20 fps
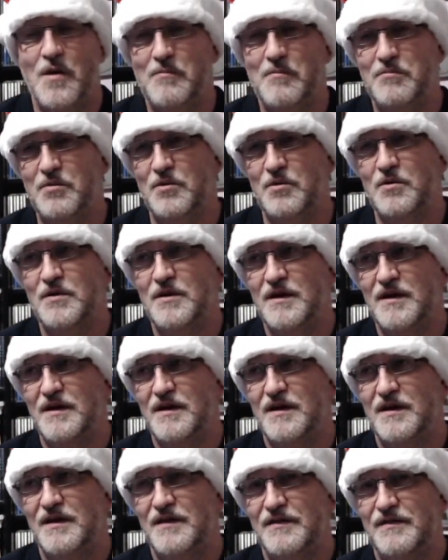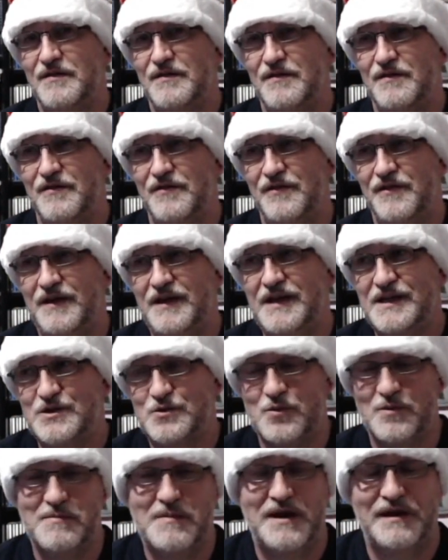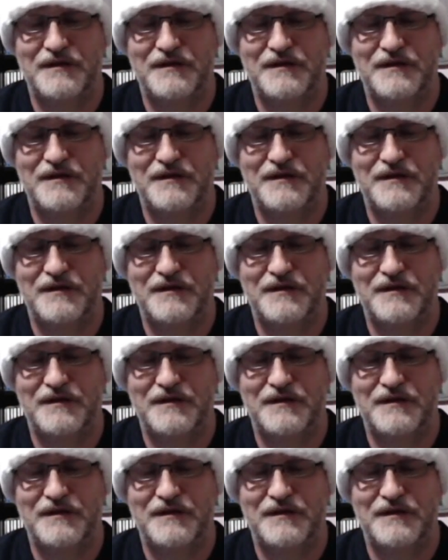But these were my